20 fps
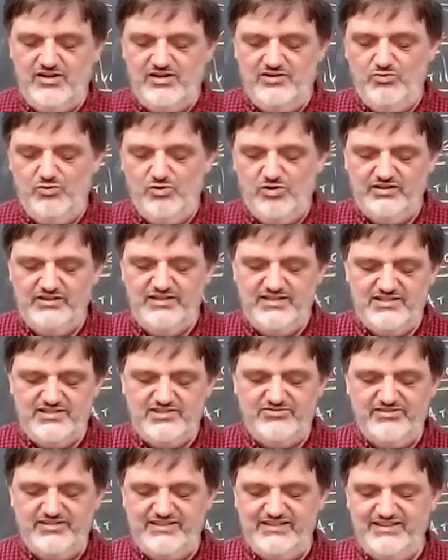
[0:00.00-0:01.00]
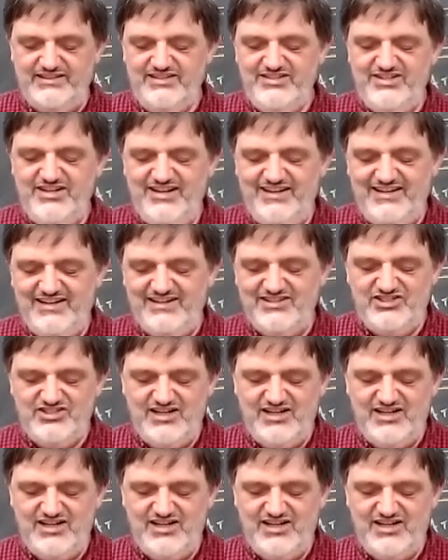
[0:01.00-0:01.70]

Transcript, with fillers: called World History in, in